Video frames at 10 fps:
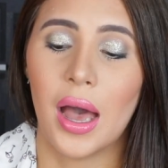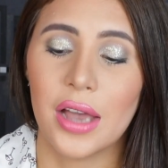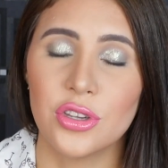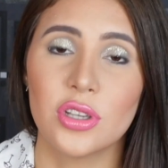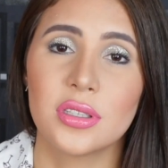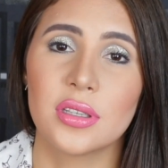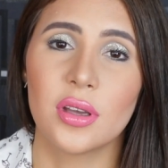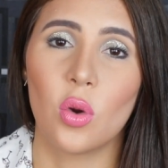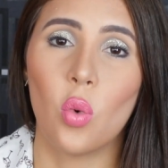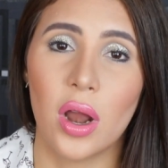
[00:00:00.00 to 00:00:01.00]
I just
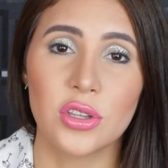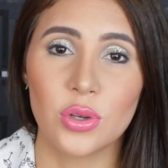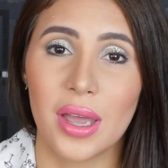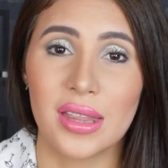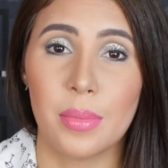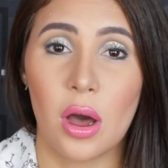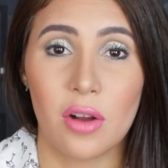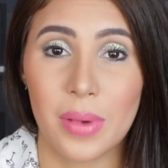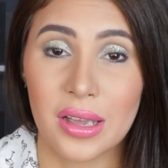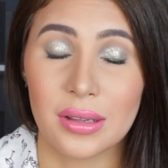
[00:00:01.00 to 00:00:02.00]
wanted to get them out
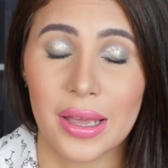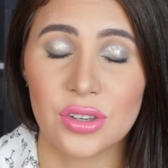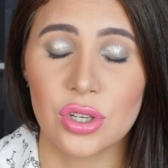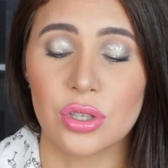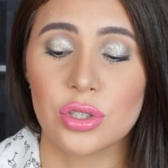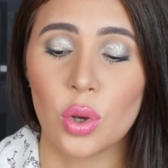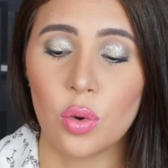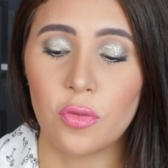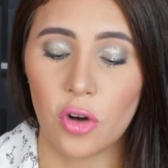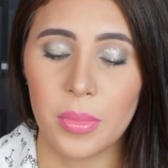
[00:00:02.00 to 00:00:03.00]
of my collection.
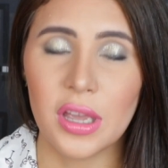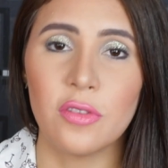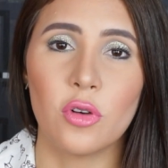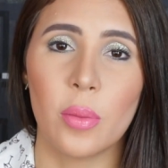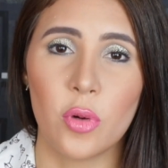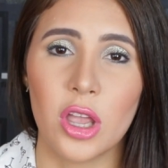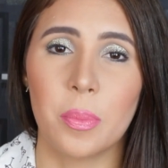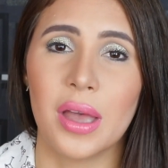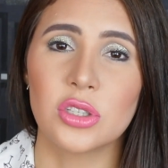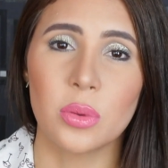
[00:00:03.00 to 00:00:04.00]
So for me, for a
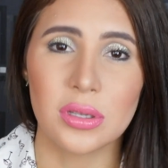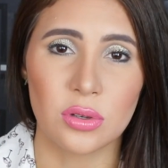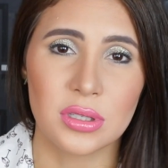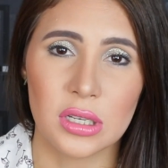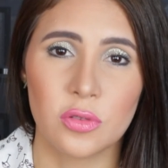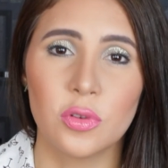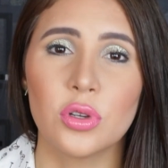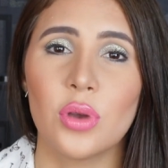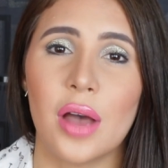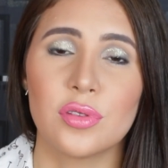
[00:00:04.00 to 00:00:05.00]
project pan to be
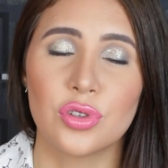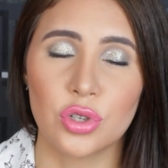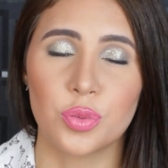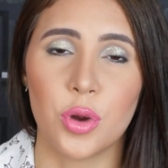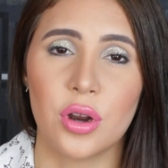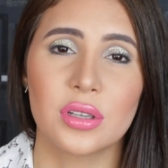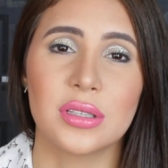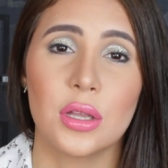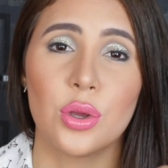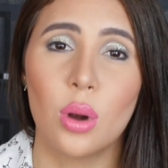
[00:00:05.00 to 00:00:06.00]
successful, you have to choose products
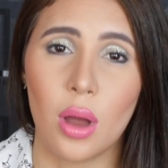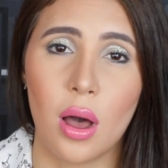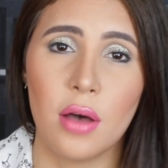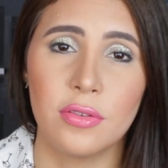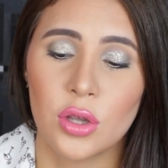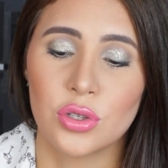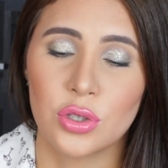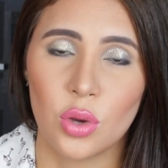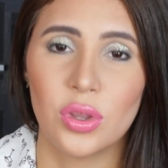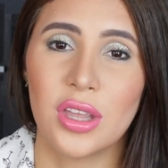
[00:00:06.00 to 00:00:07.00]
that you love
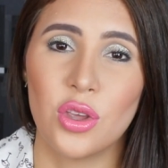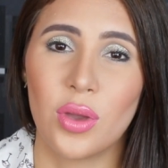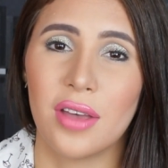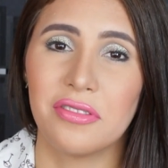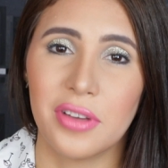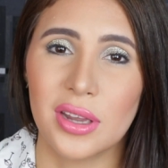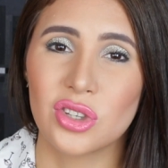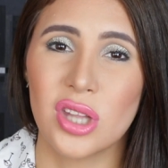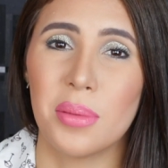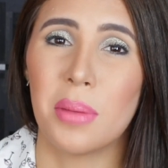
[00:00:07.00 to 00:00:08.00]
so that you can
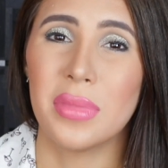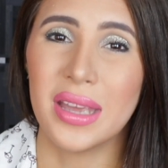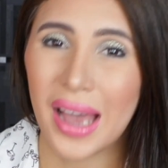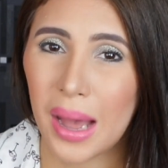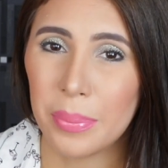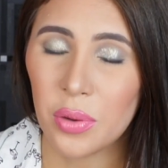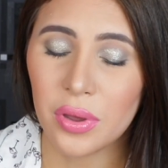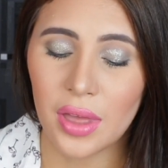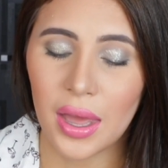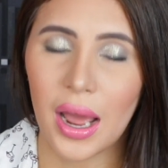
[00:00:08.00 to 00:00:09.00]
finish them and be happy
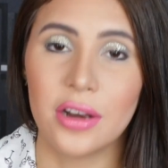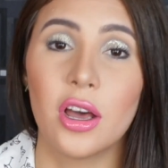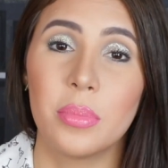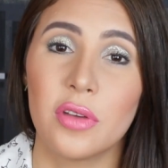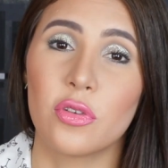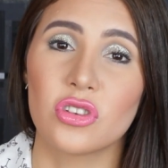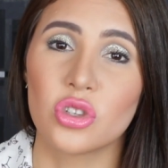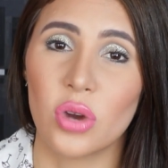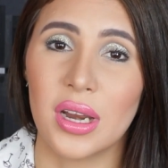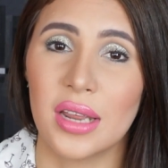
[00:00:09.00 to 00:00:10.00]
with it and not be
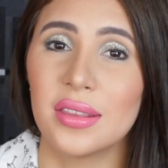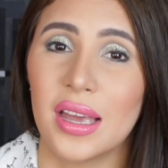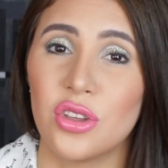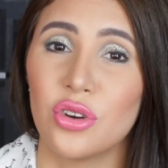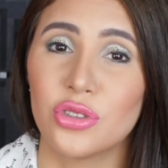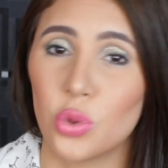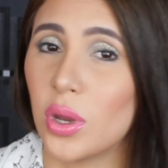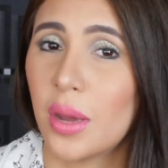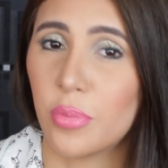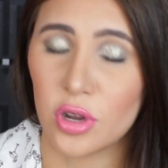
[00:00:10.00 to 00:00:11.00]
frustrated that you're
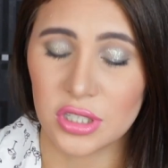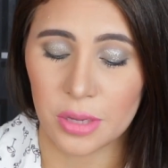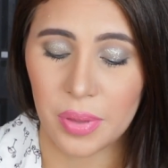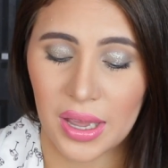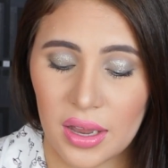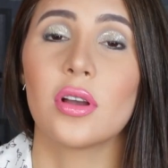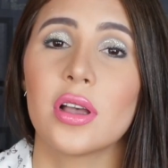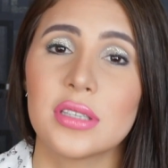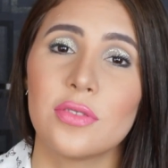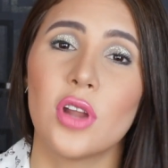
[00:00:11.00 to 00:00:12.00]
doing a project pan,
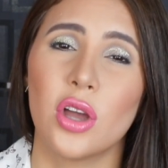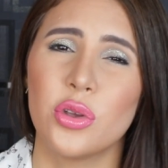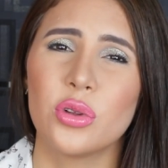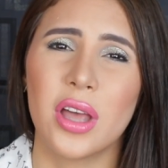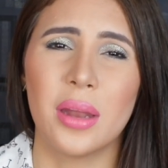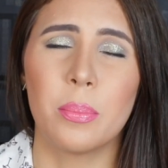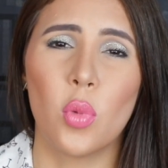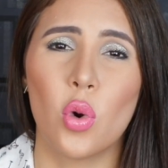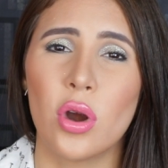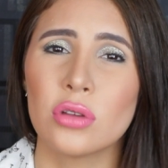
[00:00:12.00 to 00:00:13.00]
because if not, you'll get
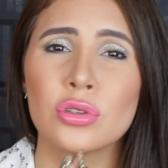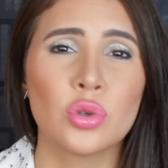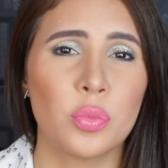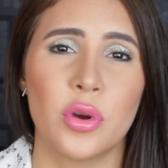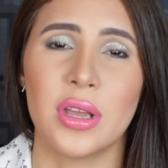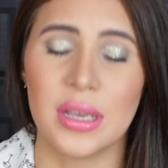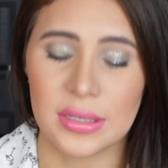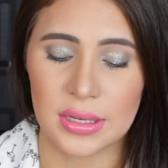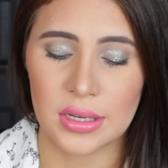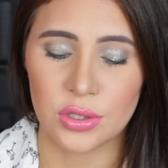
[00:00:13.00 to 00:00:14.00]
bored super
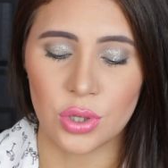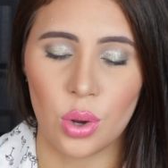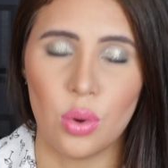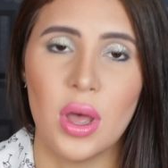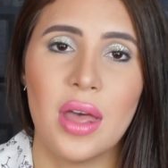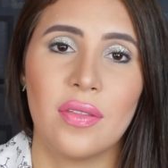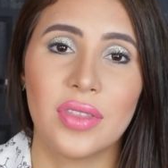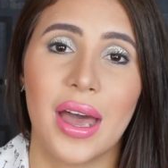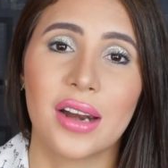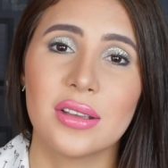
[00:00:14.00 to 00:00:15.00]
easy. So
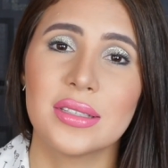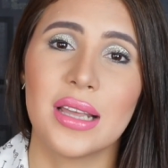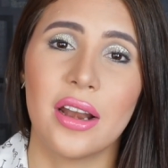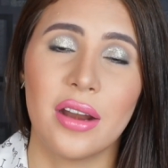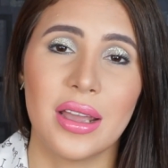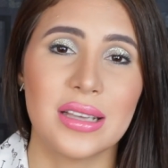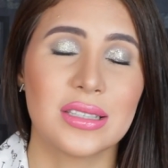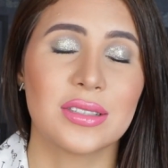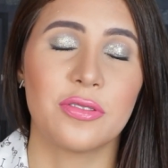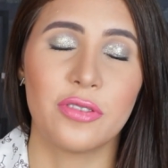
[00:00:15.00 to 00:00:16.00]
that concealer is
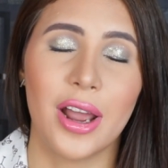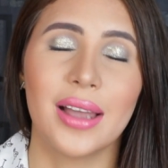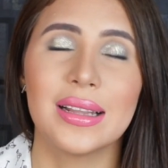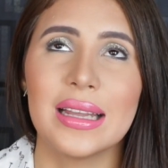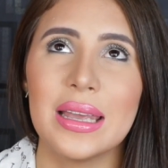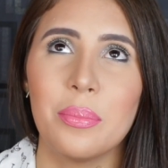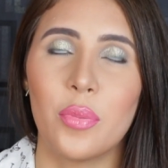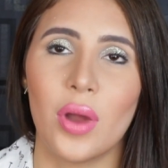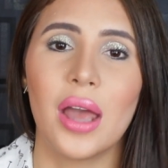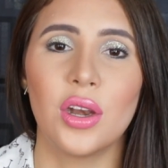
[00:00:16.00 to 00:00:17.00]
frankly
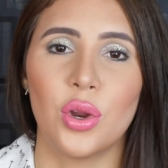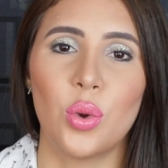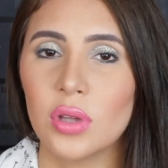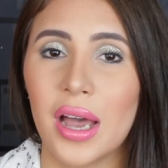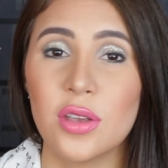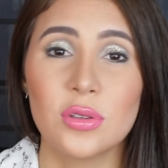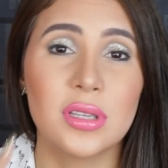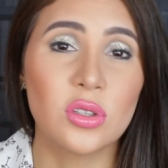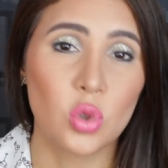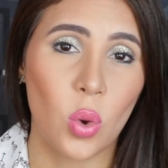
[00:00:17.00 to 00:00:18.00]
brand new. I used
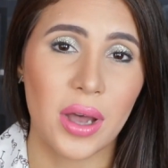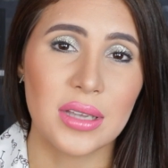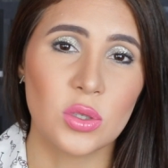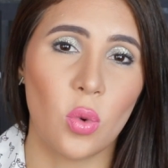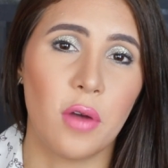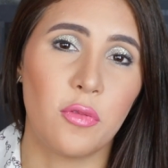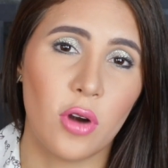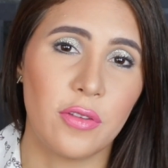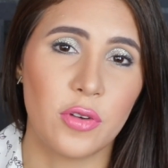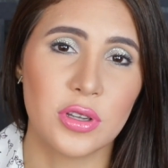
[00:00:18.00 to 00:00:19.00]
it twice, one
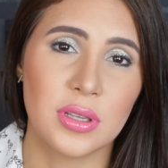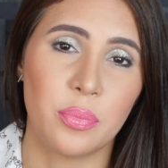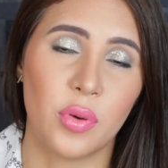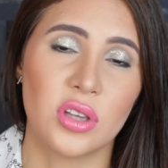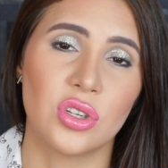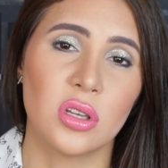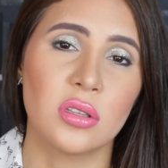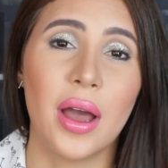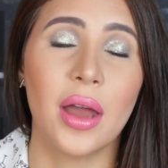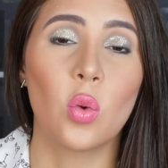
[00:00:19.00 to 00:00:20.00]
for a first
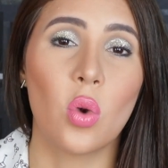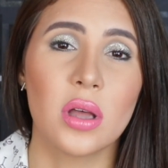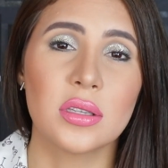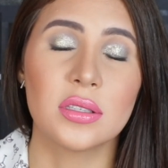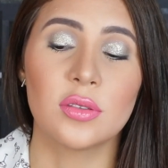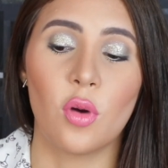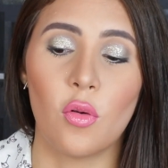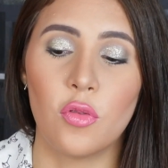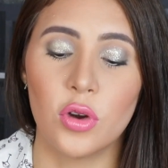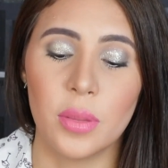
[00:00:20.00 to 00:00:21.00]
impression and once
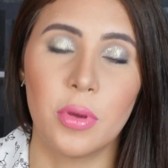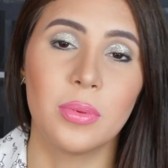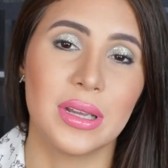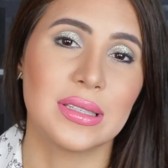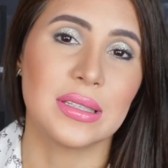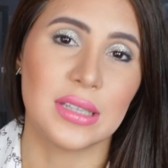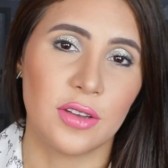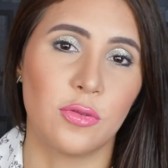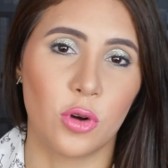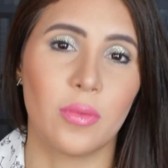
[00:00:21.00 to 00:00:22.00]
for the
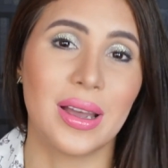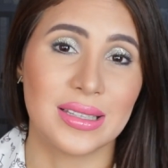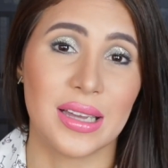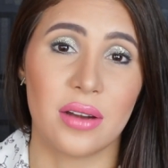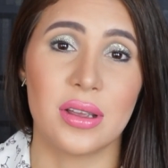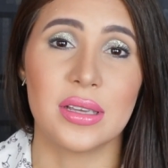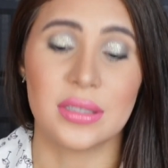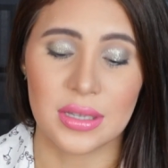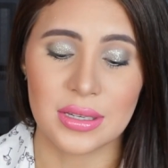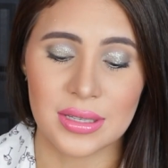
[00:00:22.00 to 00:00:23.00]
publicity for By Terry,
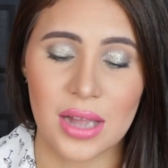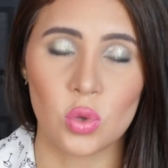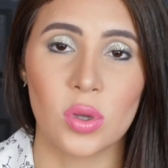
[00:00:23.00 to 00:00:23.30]
since that's